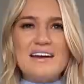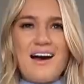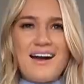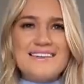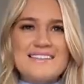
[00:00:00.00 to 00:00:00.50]
of
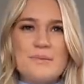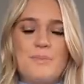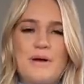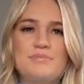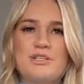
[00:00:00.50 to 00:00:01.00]
hides the
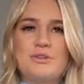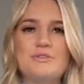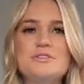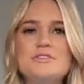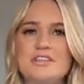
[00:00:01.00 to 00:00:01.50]
bump
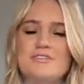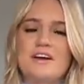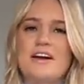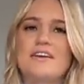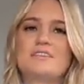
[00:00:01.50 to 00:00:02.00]
too if
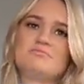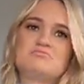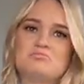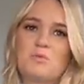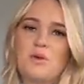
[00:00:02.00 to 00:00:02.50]
I
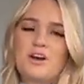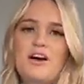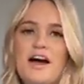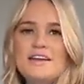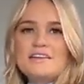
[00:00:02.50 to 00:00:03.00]
want to
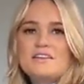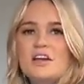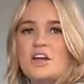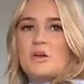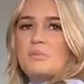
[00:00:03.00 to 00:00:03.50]
hide it.
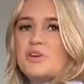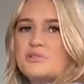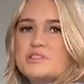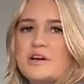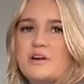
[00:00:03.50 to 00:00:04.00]
But
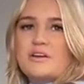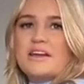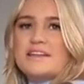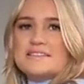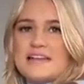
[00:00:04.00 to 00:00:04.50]
also
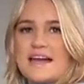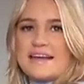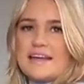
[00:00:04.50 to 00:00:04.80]
it's like